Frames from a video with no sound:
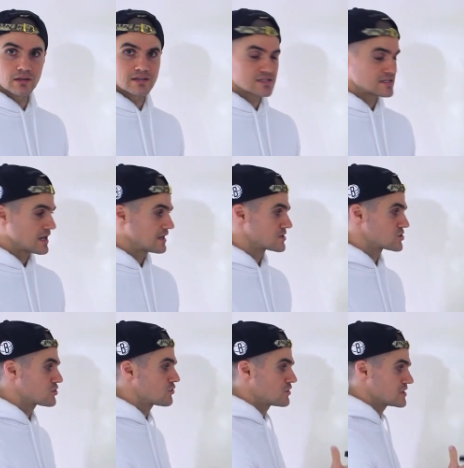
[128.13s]
let's say, is
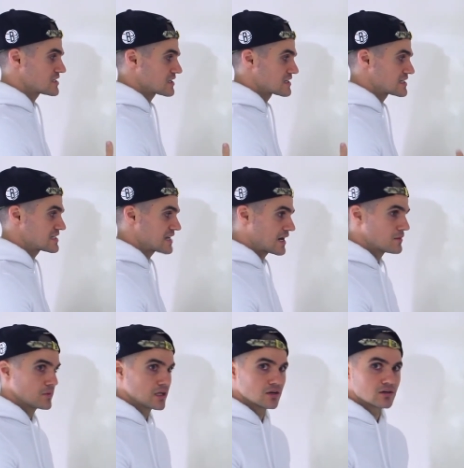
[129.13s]
36
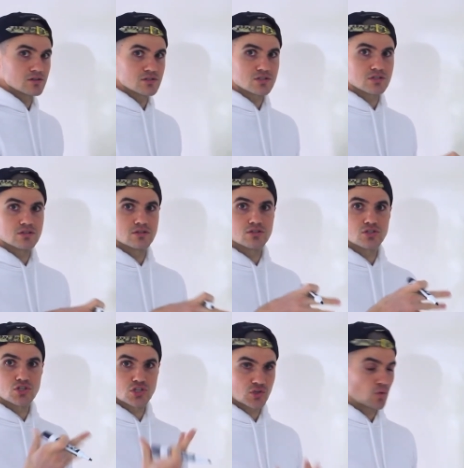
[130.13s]
centimeters
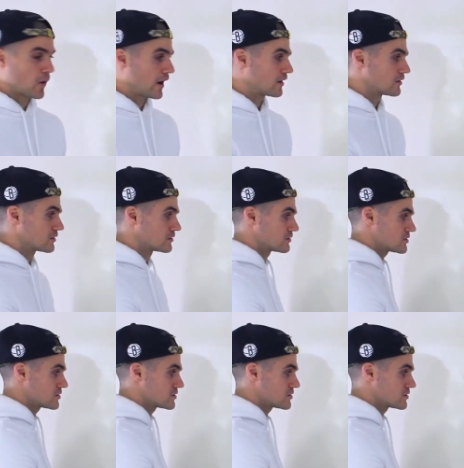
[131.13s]
squared.